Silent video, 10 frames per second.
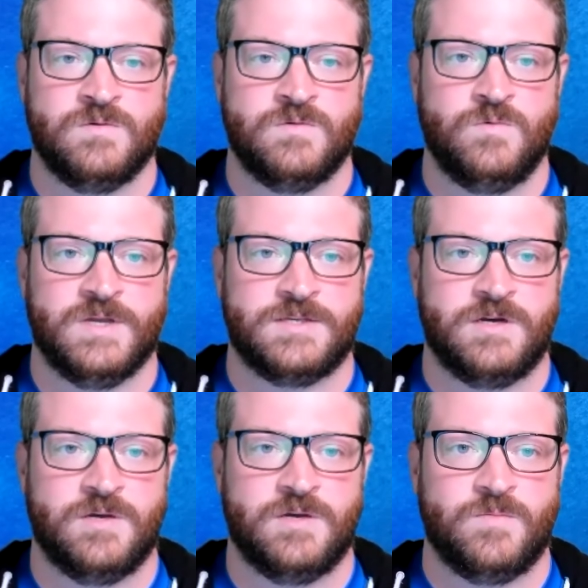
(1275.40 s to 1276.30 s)
Ooh, that's a
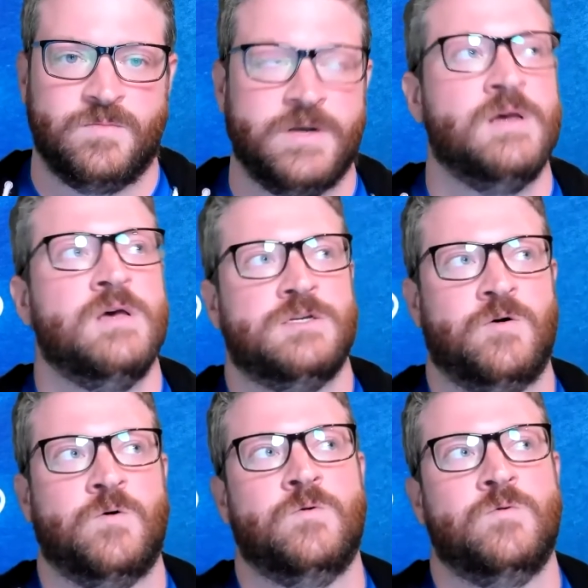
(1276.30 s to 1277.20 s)
good one.
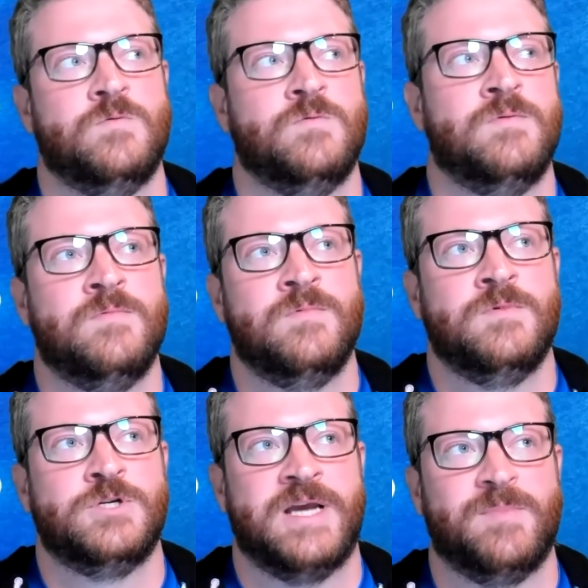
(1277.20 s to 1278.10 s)
So
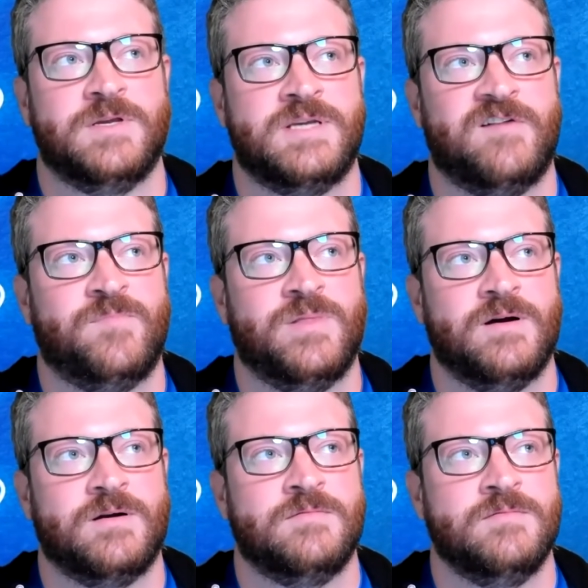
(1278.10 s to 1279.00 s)
shameless
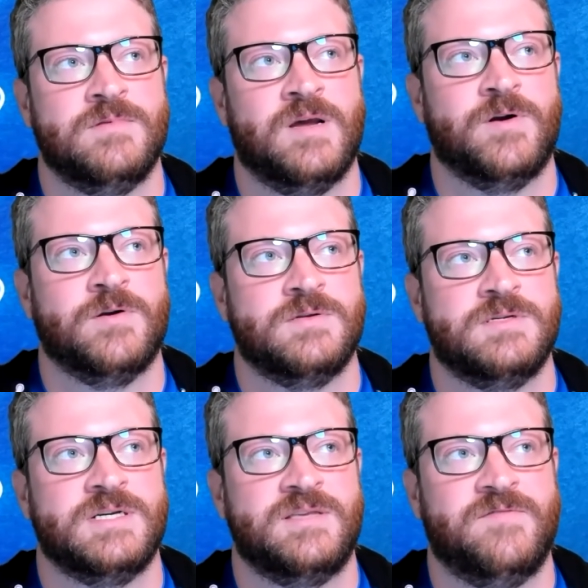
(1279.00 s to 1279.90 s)
self-plug number
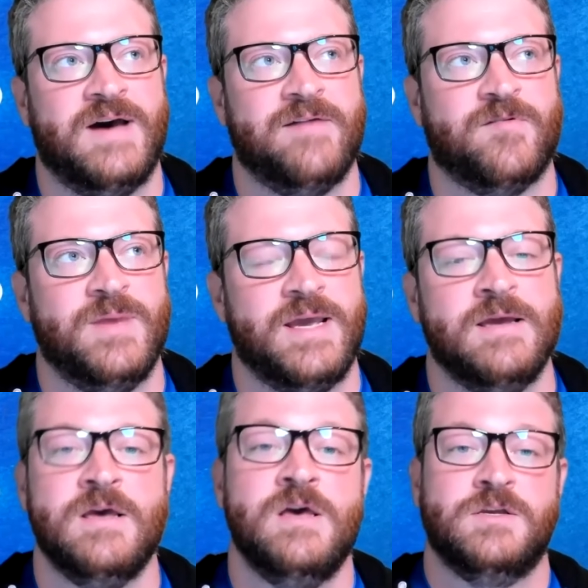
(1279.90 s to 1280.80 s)
65 for
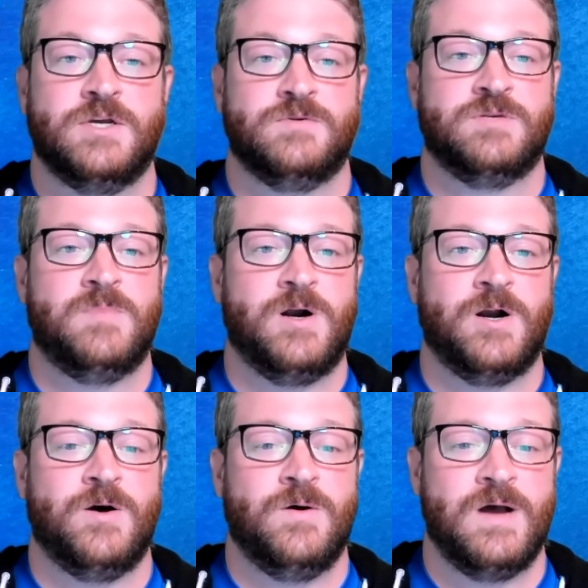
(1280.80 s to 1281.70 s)
me. So
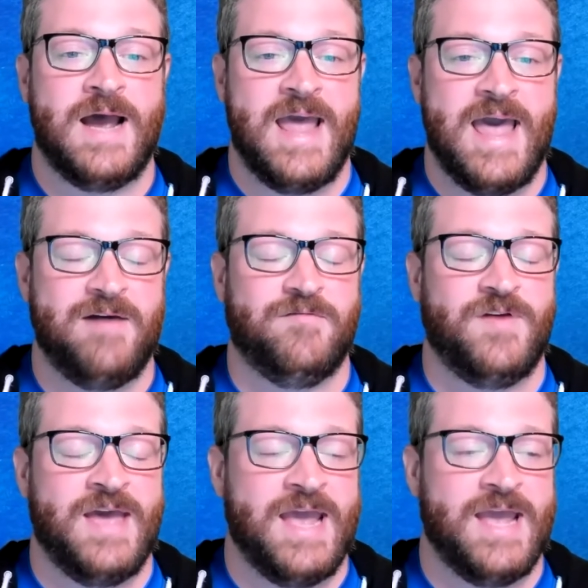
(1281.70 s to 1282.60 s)
tomorrow I have
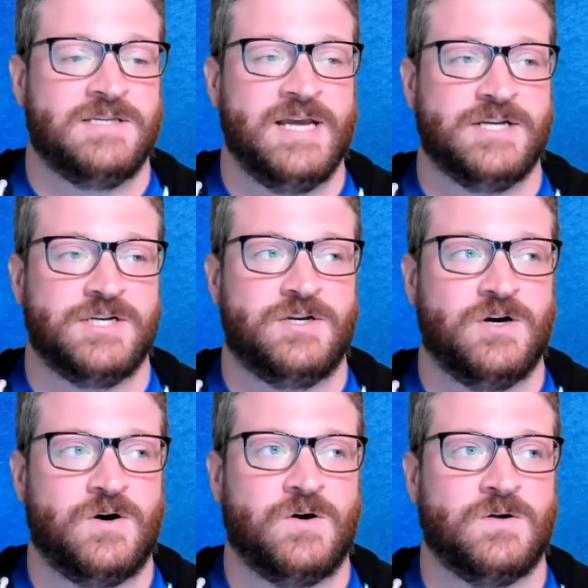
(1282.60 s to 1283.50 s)
a session
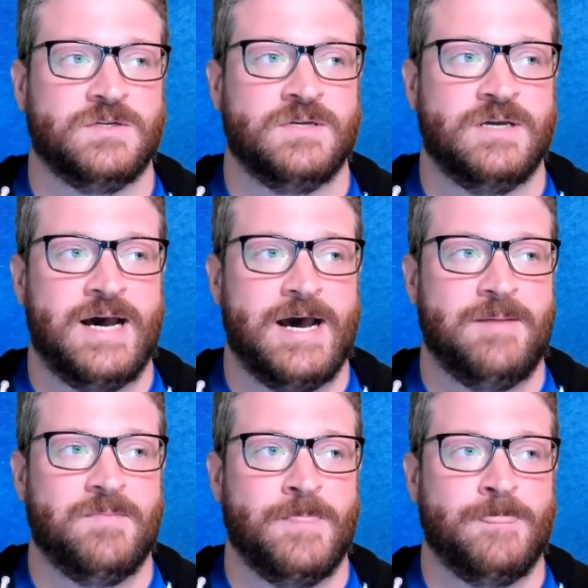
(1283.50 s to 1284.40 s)
called,
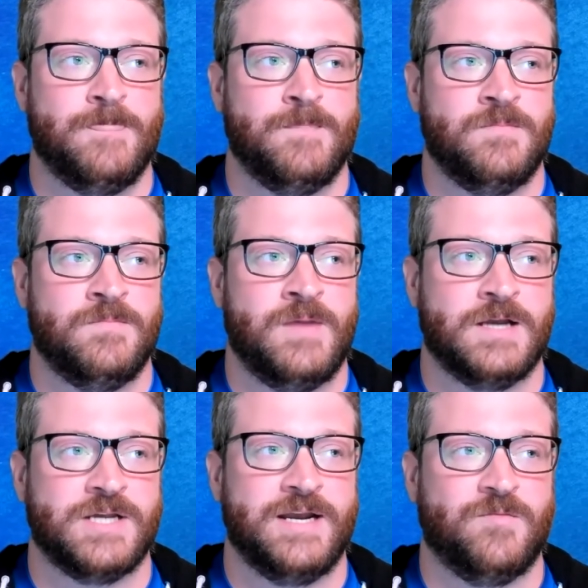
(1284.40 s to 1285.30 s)

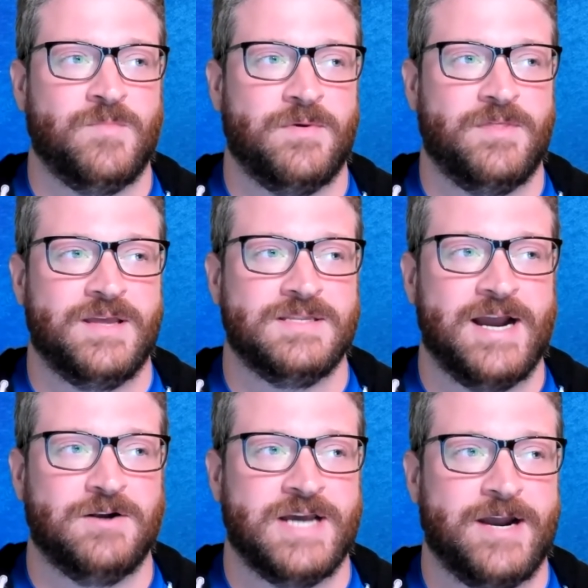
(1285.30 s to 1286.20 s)
actually, I don't remember the
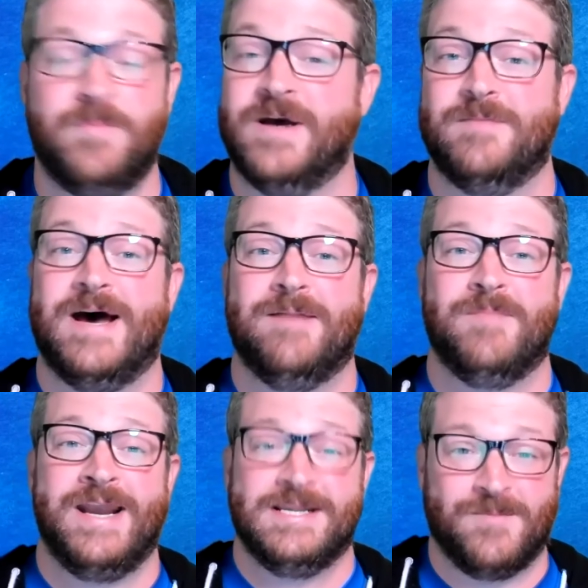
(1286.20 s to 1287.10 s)
entire title, but the bottom
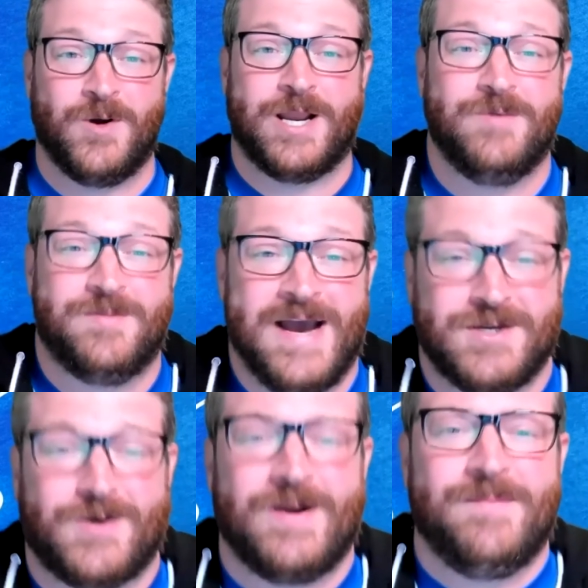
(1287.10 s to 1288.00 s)
line is I'm working with
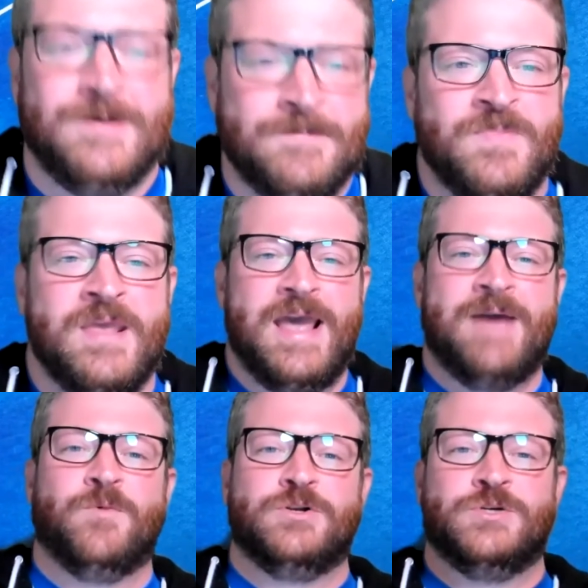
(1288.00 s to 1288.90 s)
Patrick Kramer,
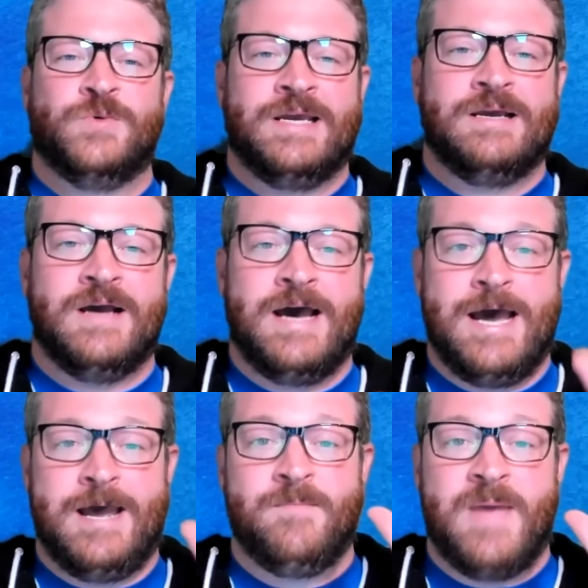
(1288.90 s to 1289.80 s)
and we're doing
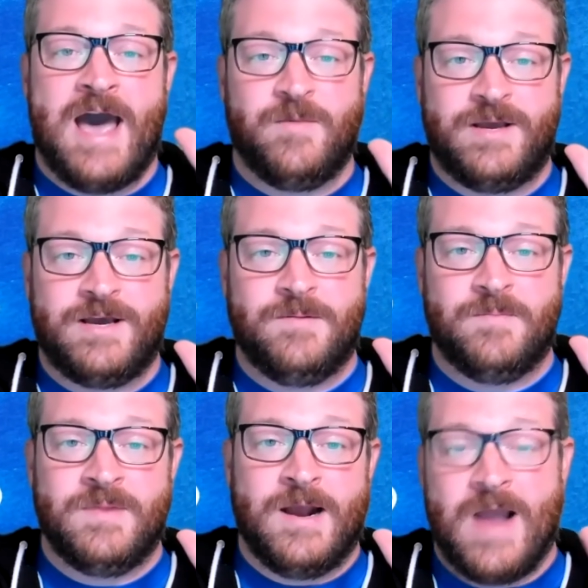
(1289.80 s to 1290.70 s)
how to
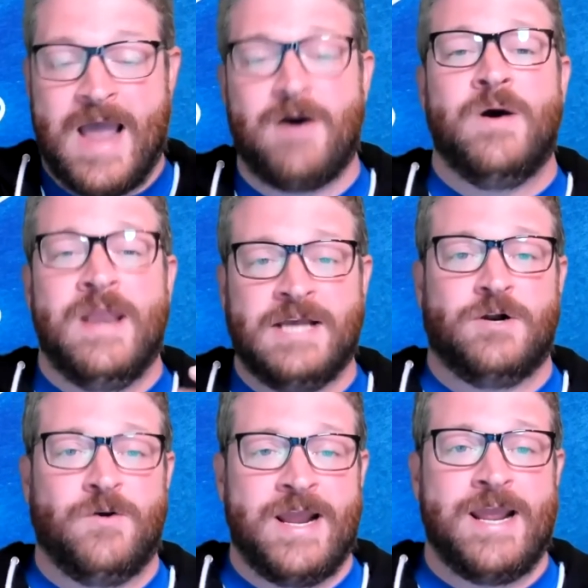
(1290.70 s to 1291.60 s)
become, or how an
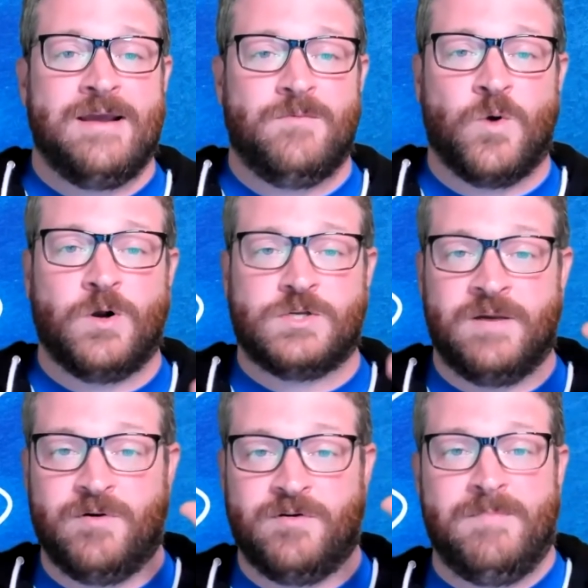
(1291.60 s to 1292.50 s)
SRE works
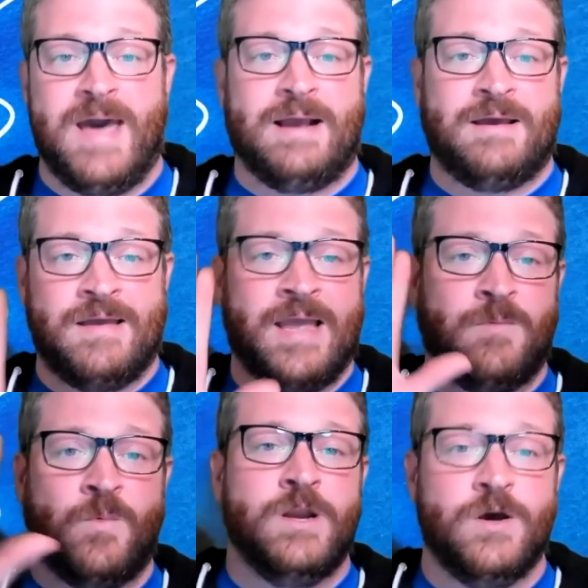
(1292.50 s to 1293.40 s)
on both Mac
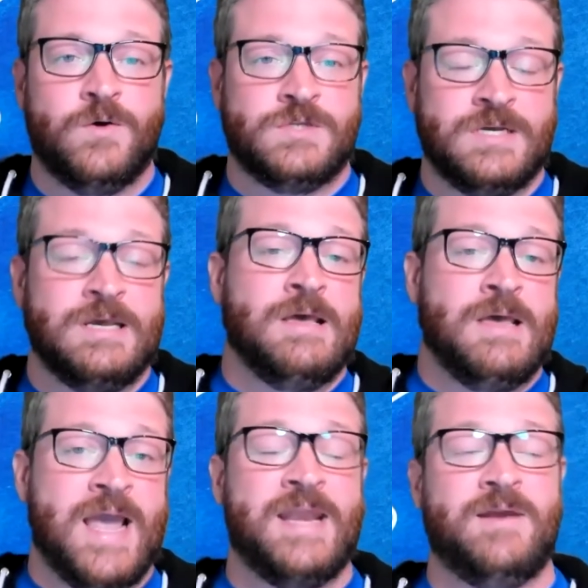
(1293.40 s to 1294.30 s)
and Windows.
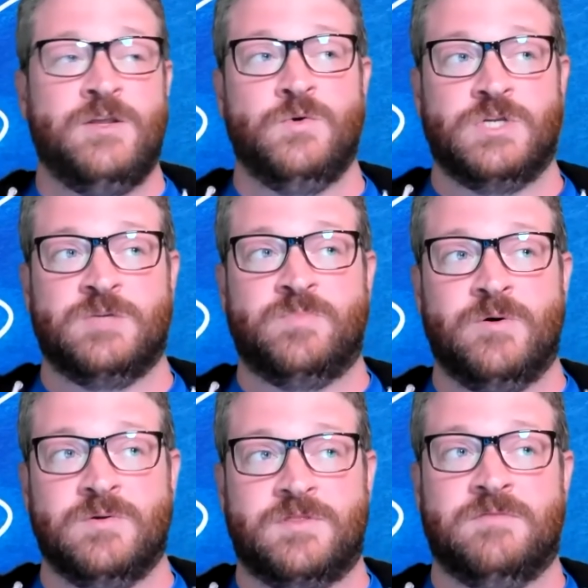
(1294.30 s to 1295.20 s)
And it uses
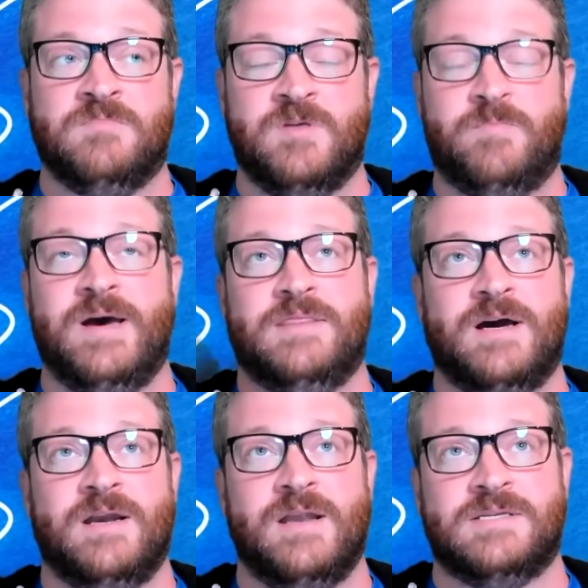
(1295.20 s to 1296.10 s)
both the
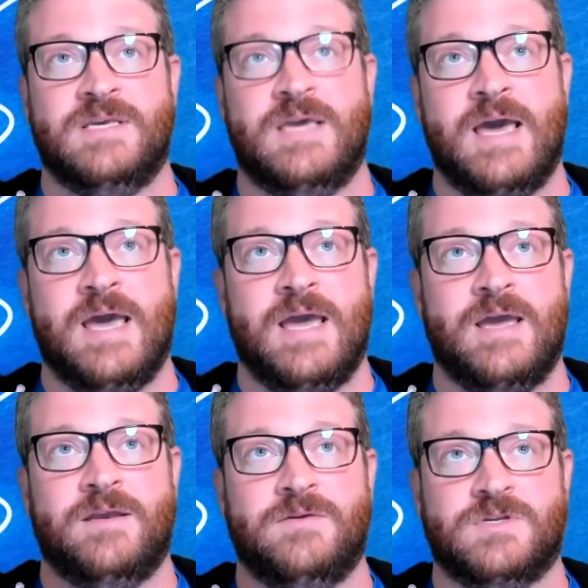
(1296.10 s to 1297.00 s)
Python
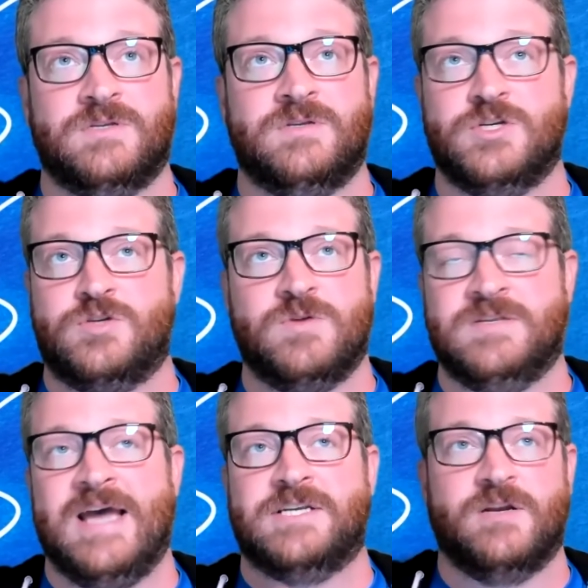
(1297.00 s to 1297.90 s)
SDK, it uses just
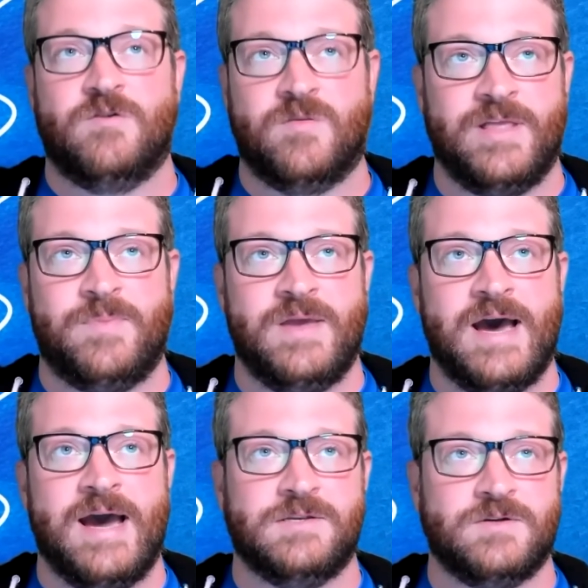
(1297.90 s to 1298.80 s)
attaching to normal
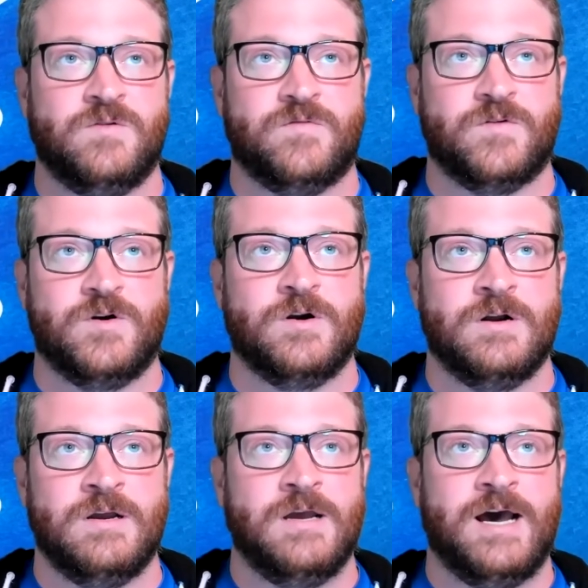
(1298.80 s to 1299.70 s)
APIs over
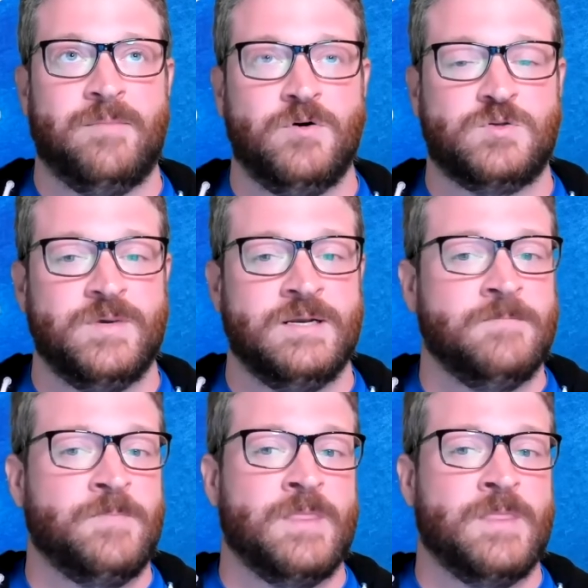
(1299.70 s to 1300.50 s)
Postman.